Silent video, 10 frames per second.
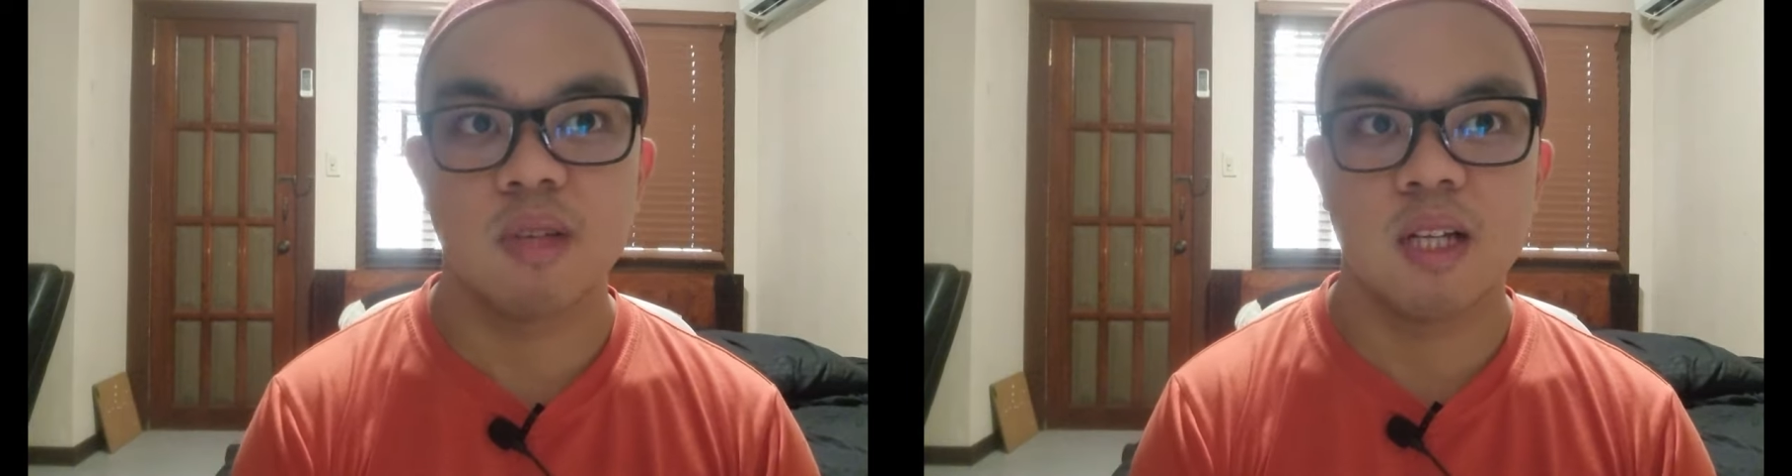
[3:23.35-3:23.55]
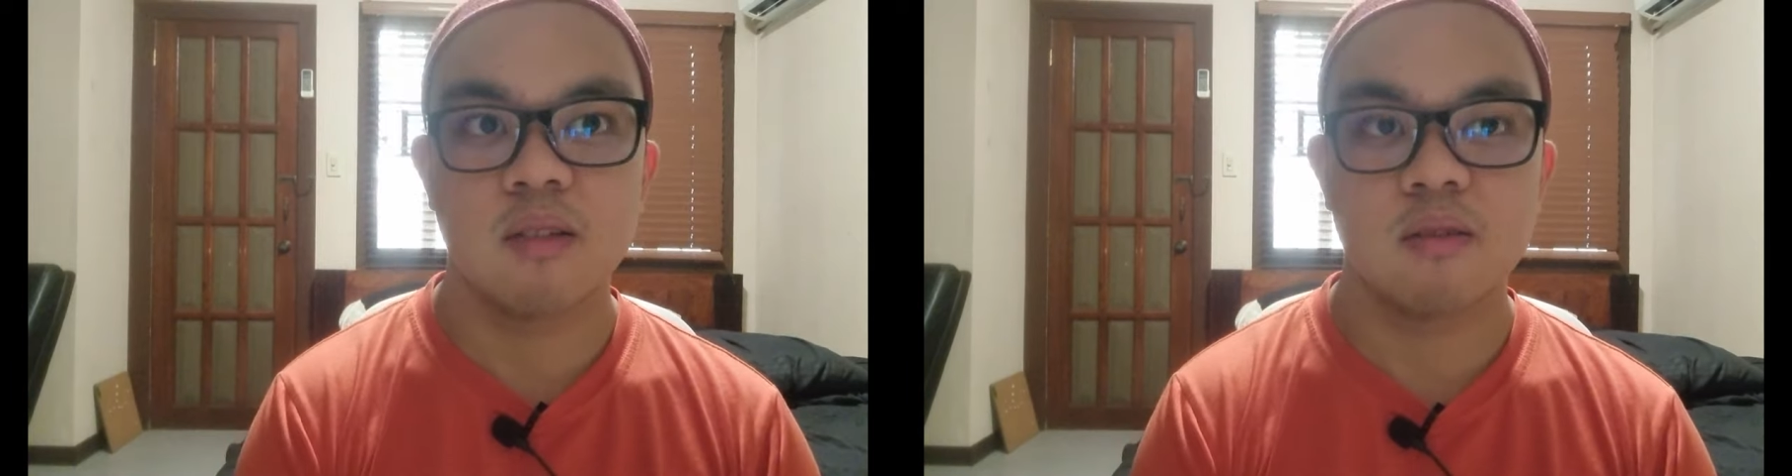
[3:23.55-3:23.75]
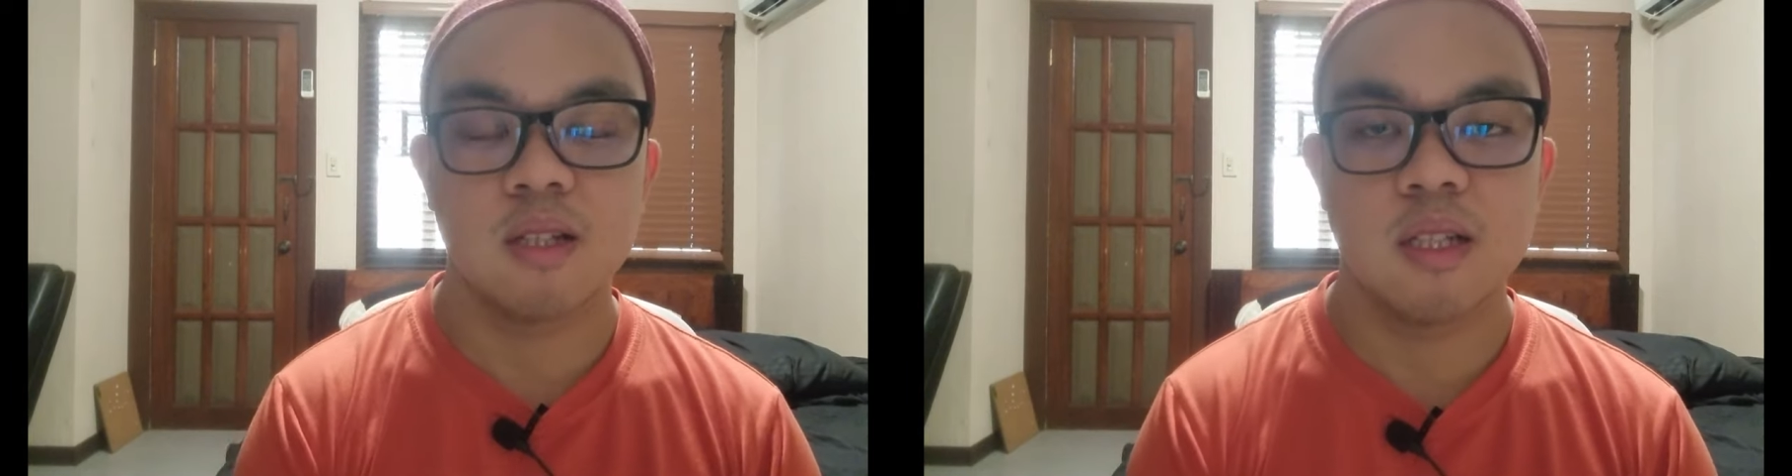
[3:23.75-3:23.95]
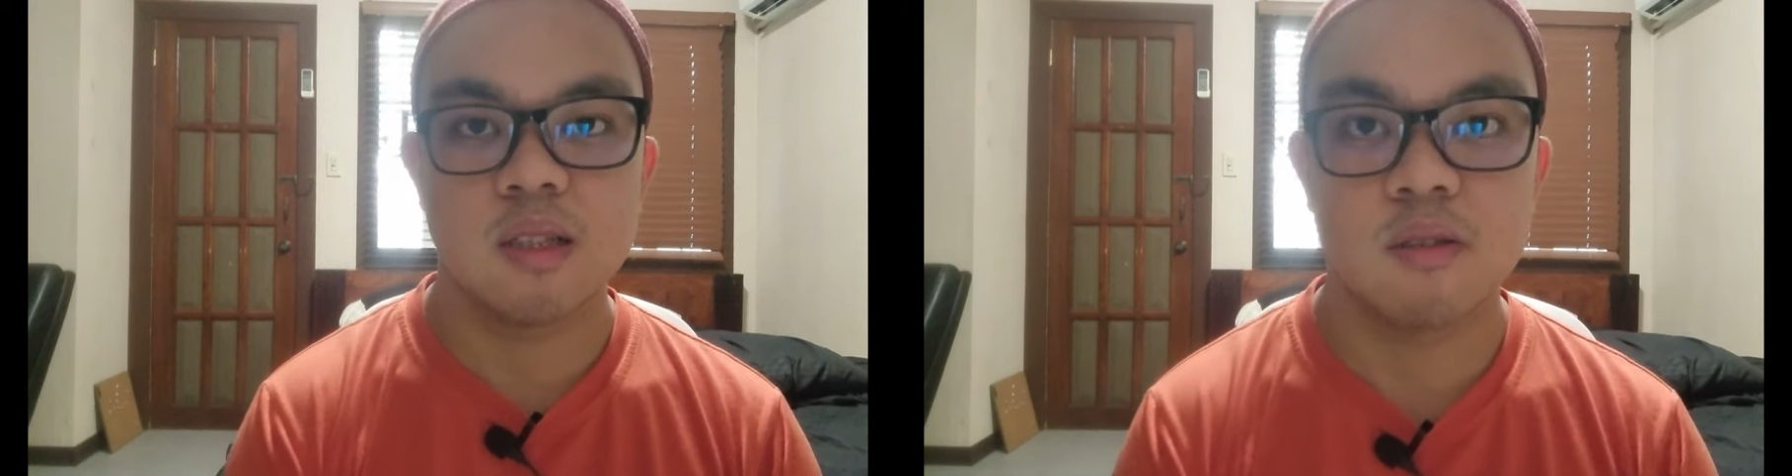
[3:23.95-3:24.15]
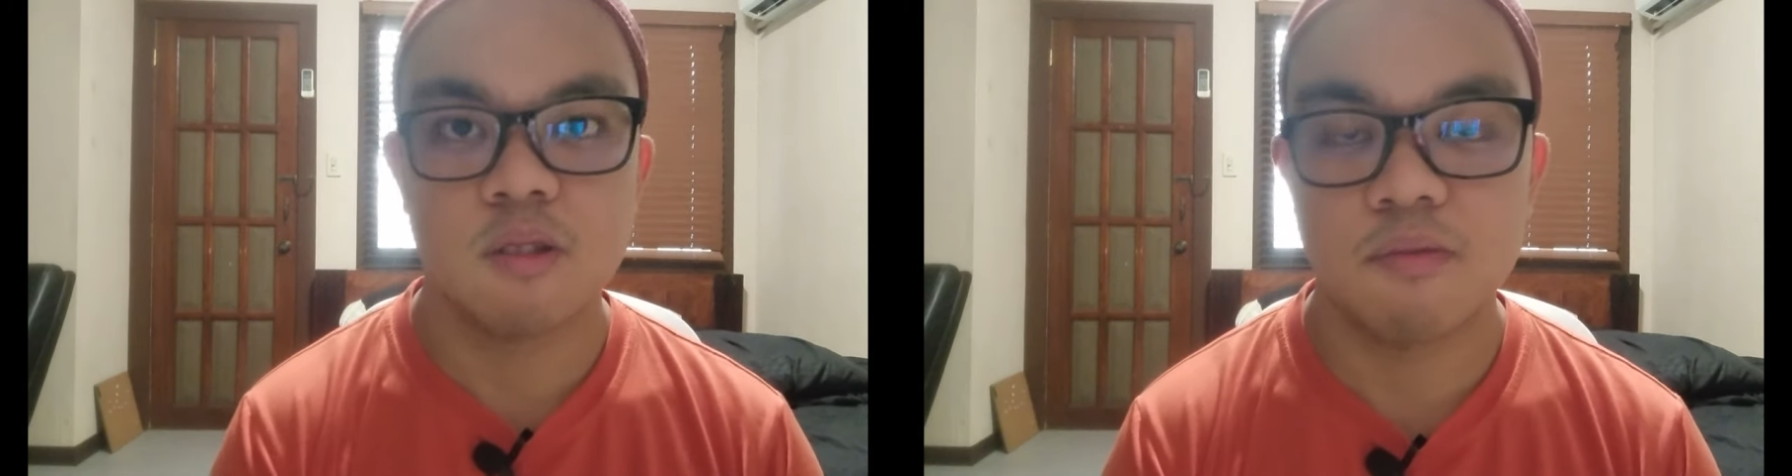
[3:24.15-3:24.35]
bell to get
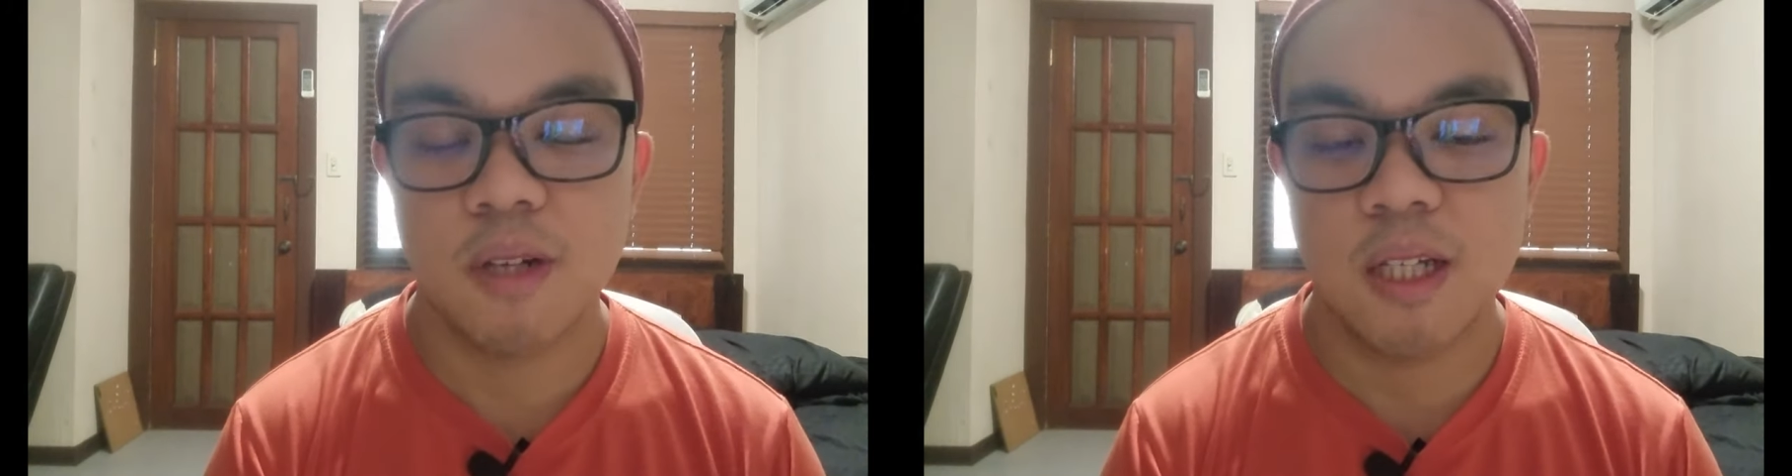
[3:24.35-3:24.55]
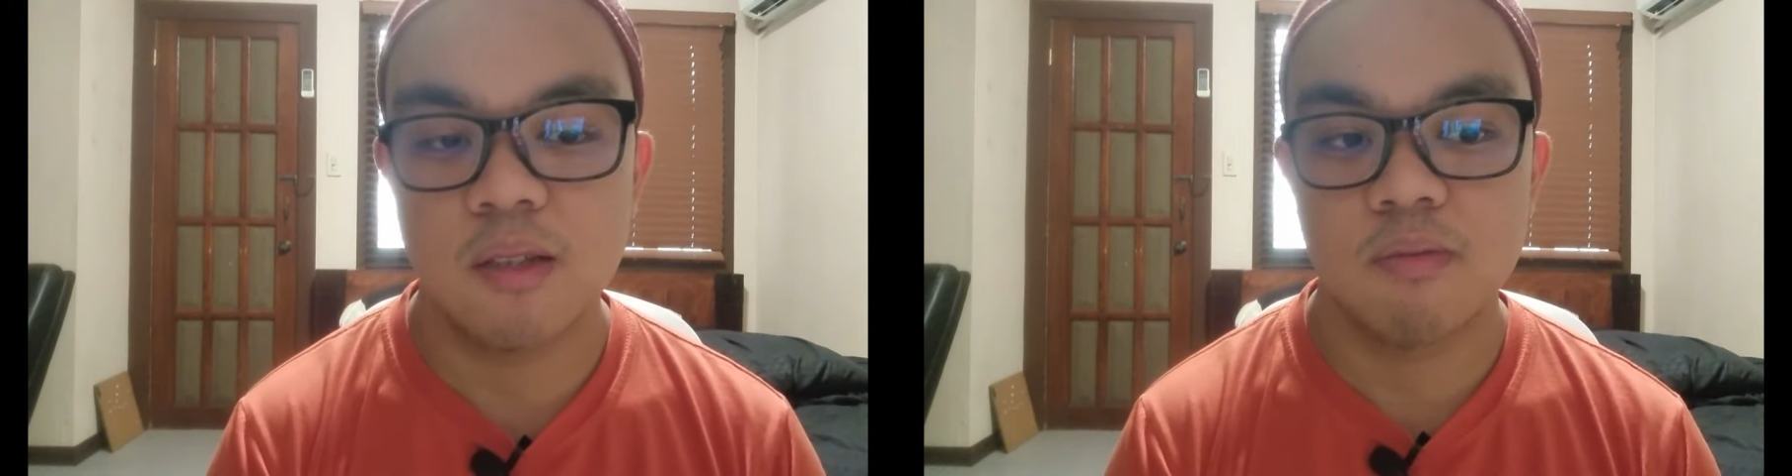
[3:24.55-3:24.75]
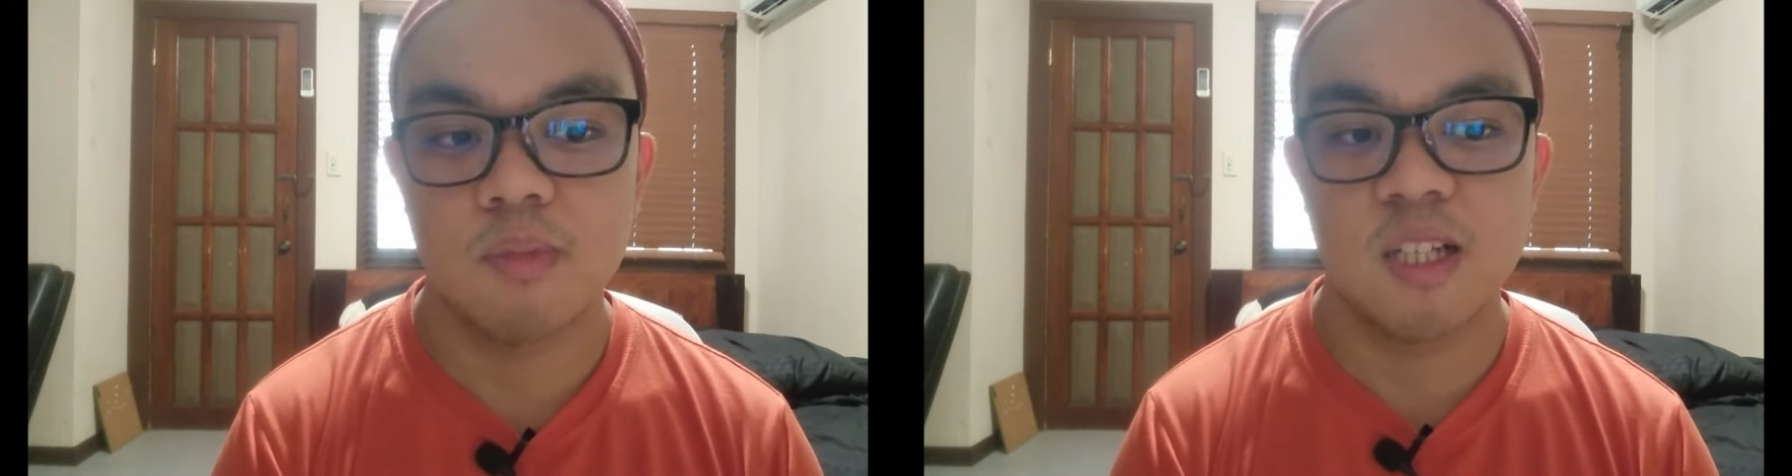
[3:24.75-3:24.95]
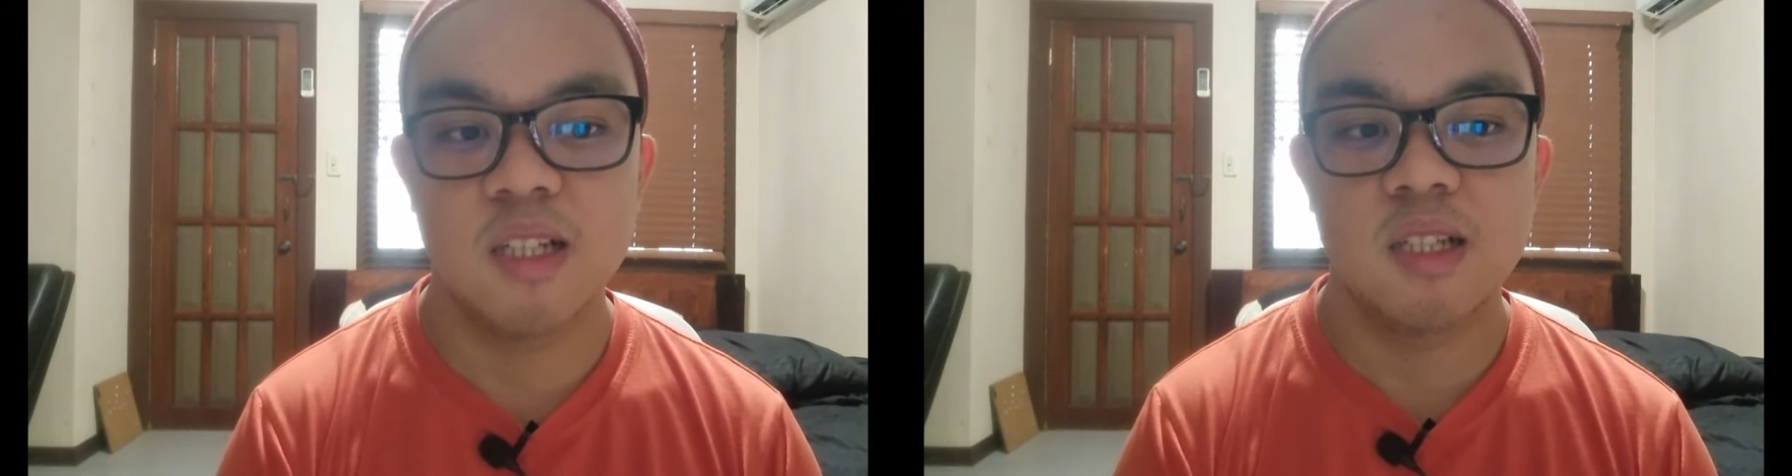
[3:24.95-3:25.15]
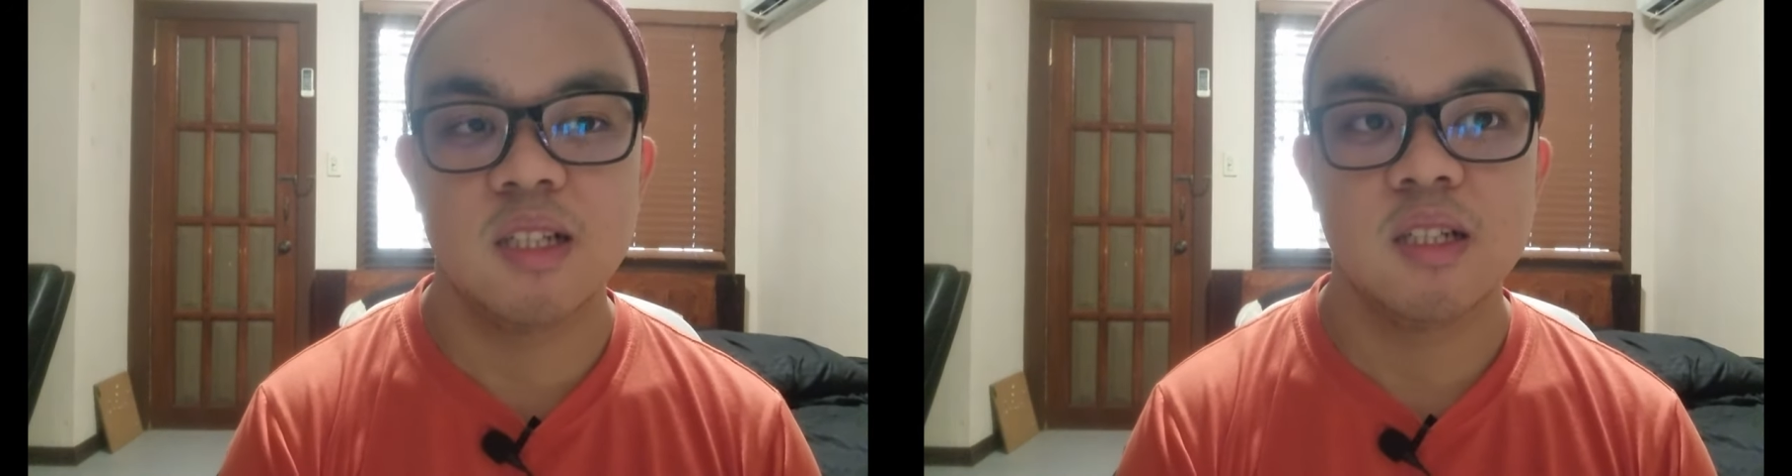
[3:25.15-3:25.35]
notified of my